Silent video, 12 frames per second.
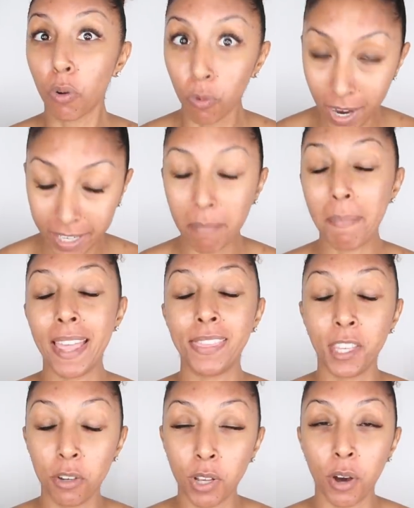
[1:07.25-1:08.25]

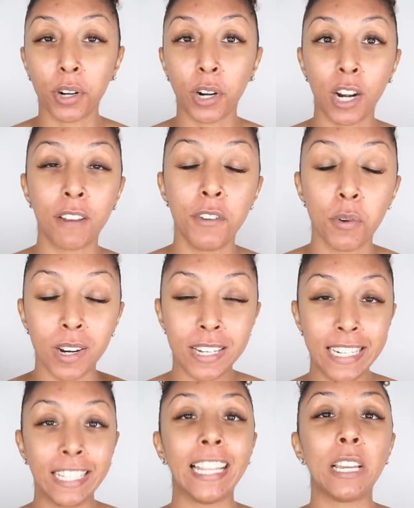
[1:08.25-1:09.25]
recommend that you go to her if you are
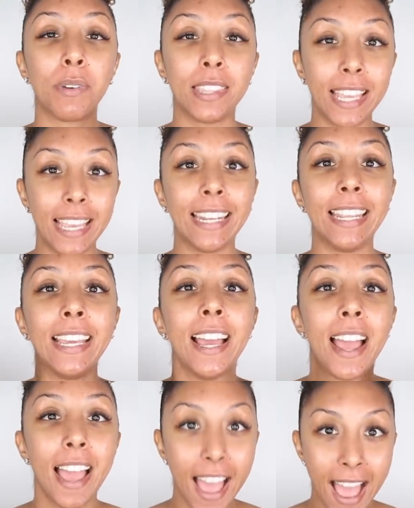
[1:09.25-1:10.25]
dealing with any
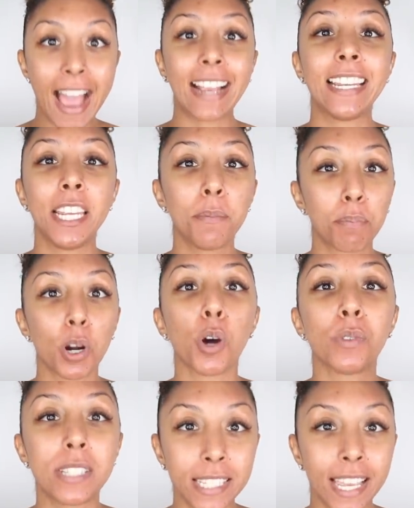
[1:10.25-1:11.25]

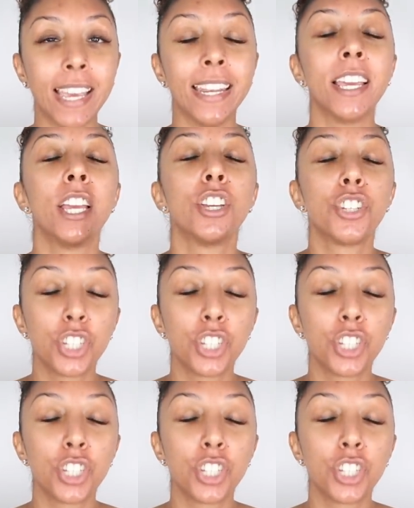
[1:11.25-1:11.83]
acne-prone skin.